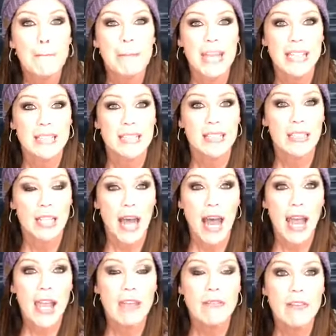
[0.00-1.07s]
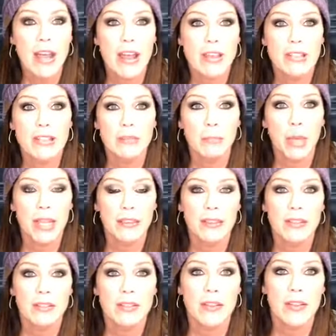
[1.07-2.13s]
Painted live. I did paint
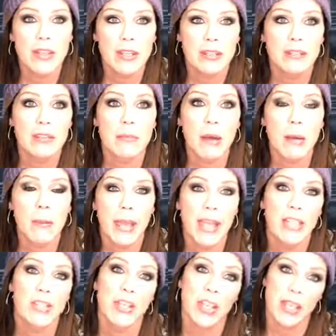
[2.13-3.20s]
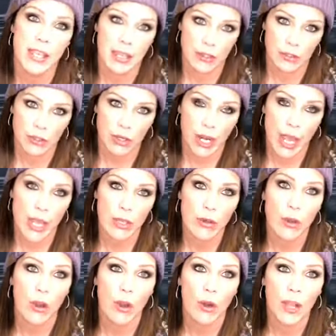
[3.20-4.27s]
this on the Dixie Belle page yesterday. You
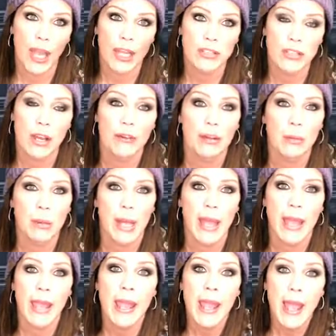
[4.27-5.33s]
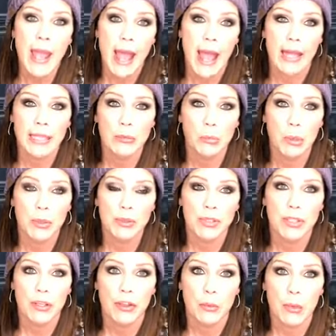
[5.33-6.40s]
can go and catch that replay. I did post
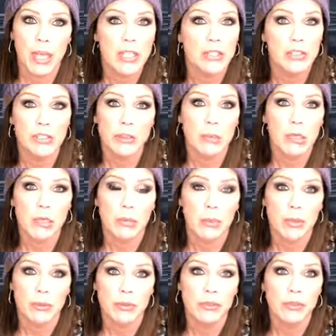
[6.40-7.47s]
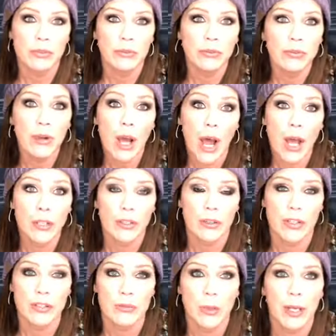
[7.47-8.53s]
it on the page. It should be the post under
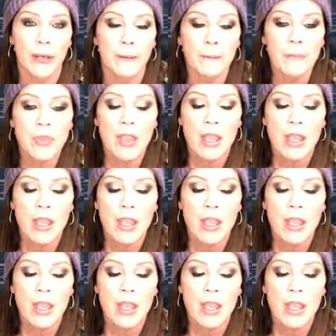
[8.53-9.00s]
this one.